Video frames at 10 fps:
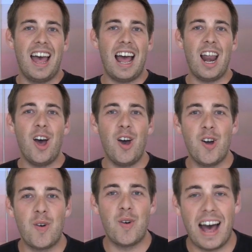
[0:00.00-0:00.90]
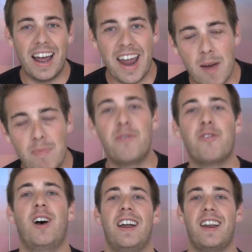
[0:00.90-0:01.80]
Hello and happy
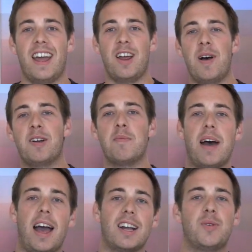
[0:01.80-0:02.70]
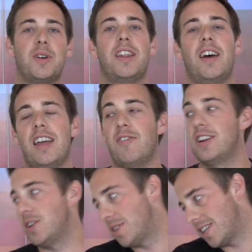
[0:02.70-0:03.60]
Friday. Welcome back to another, if
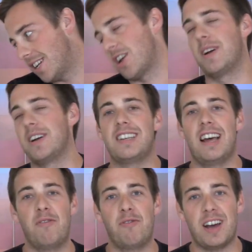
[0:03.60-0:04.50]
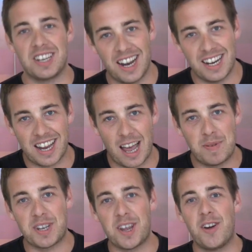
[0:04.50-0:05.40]
I do say so myself, fascinating
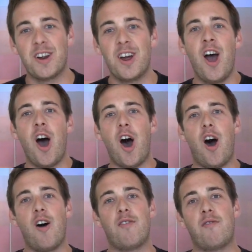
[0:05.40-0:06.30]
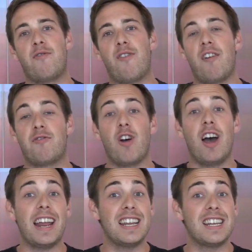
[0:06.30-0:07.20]
episode of Fart
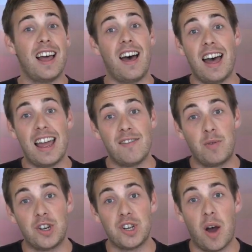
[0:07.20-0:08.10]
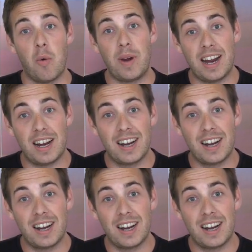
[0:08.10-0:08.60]
Fridays Live, which is our week.